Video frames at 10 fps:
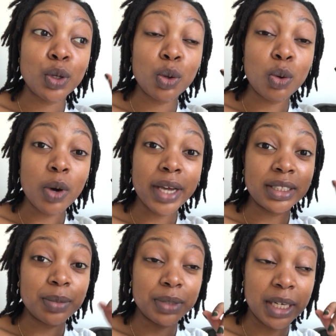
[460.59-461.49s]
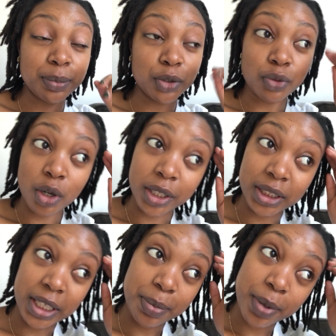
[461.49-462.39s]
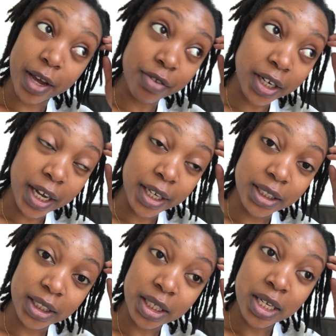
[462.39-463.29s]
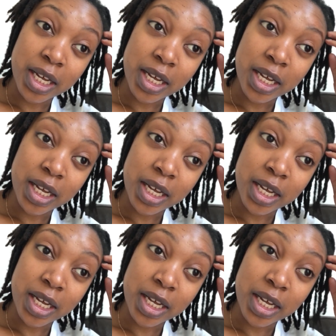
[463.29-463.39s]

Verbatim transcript: quite some time to fall asleep every night.